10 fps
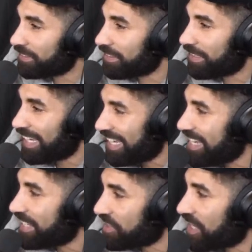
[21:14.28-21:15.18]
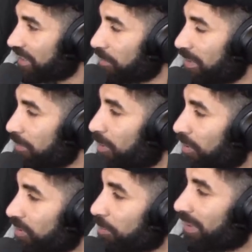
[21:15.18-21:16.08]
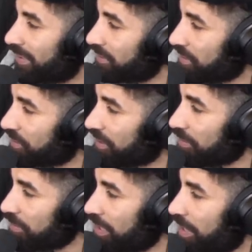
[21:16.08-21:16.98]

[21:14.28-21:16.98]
he has had a big part to play in this now.